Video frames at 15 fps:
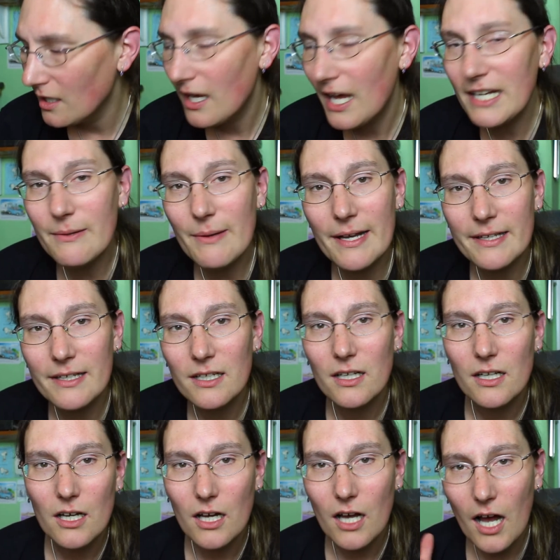Anyway,
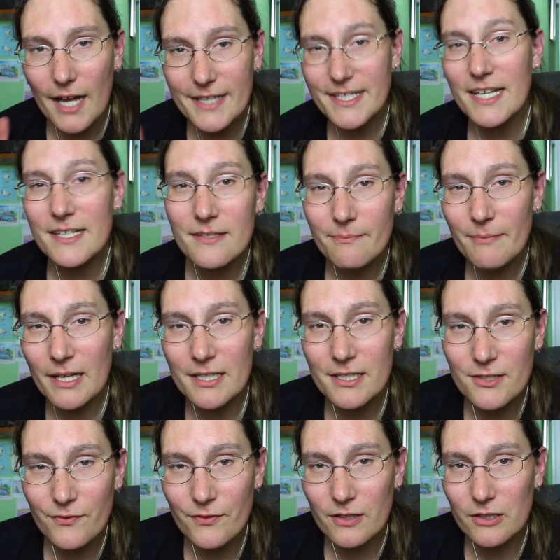I did
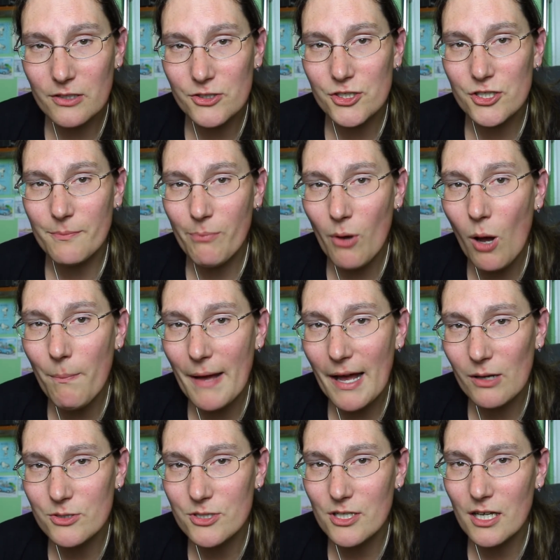manage for lunch to pop
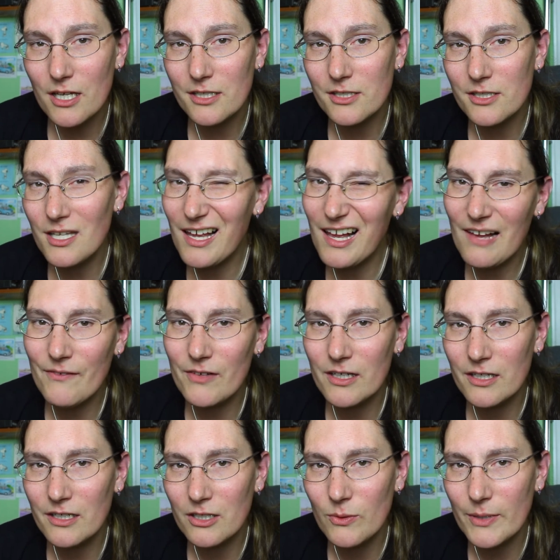out and have
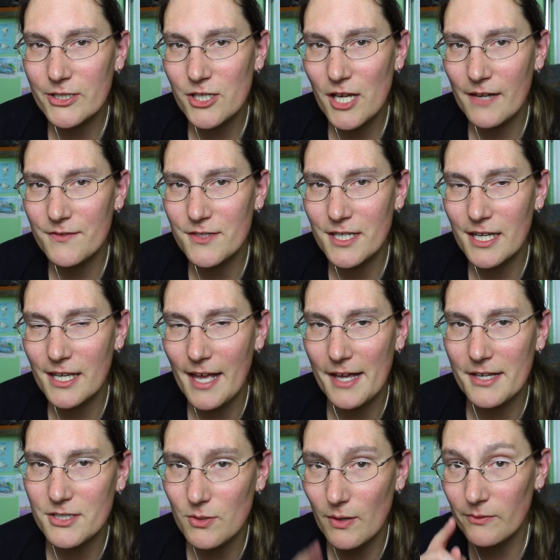a quick check of
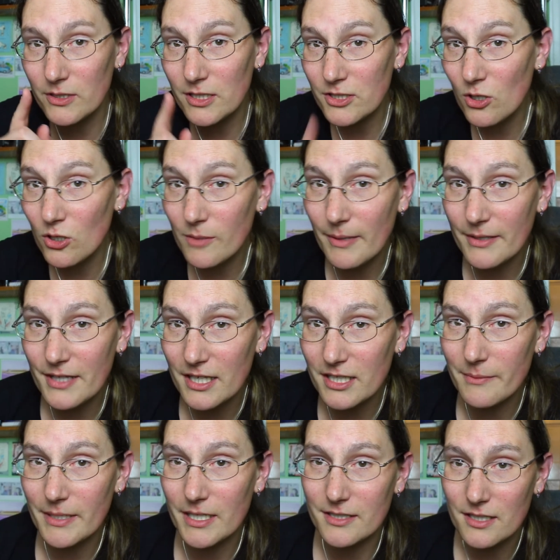CEX, so I'm going to talk about that in
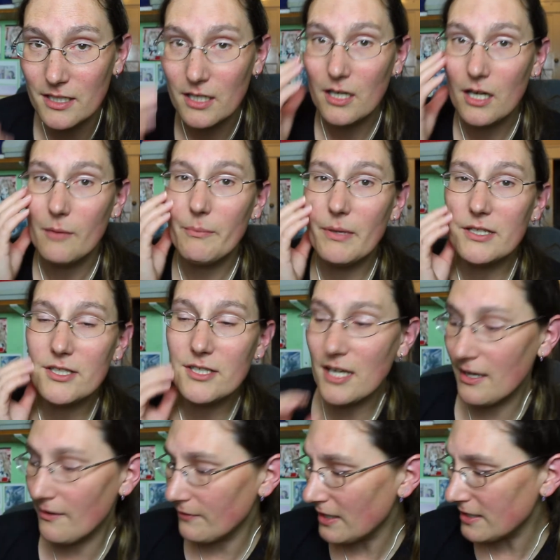a minute. But
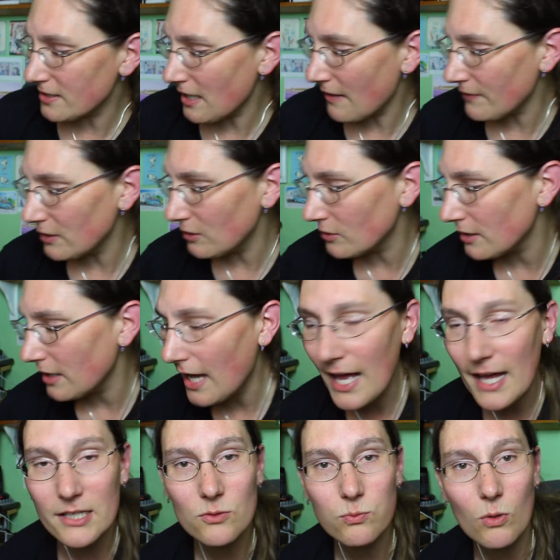let's have a look
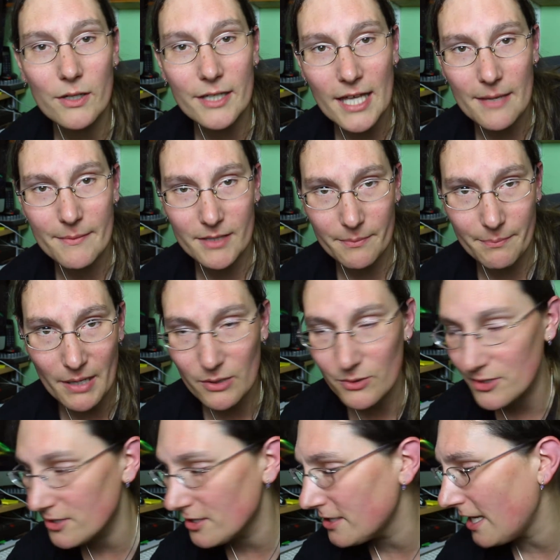at what came in the
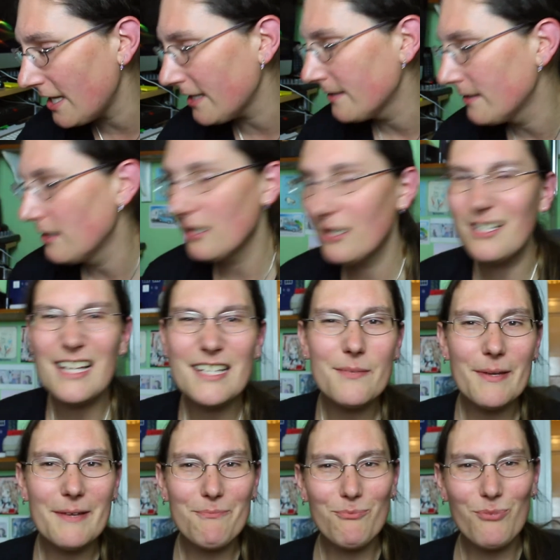post today. Because that's a
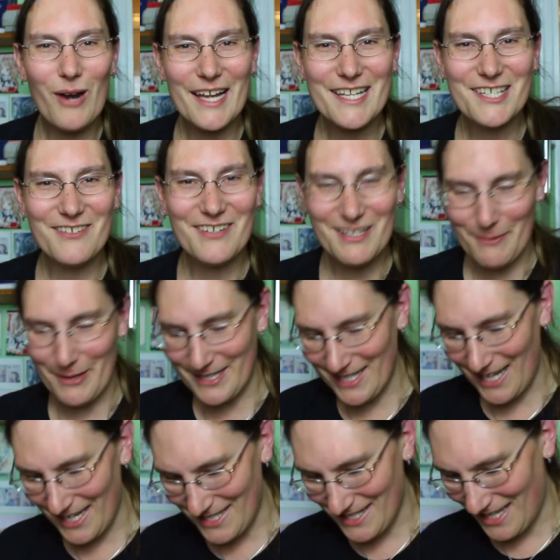bit brighter and a bit
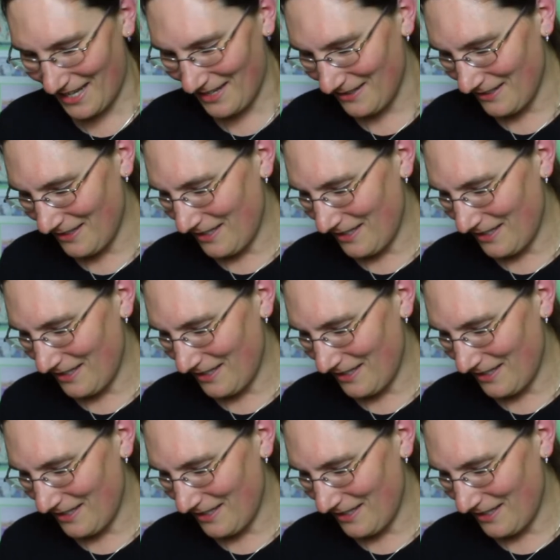nicer.